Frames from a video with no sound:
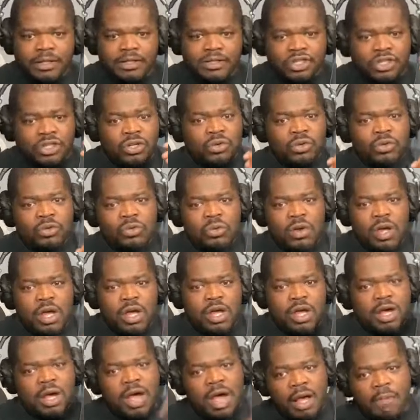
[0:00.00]
to
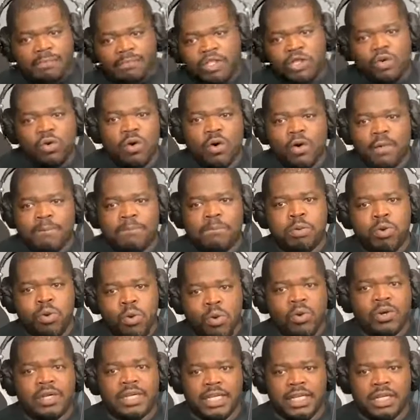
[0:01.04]
come to a
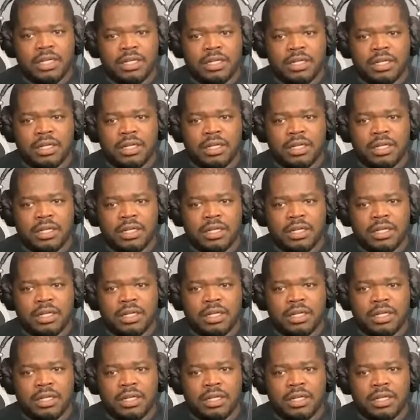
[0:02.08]
point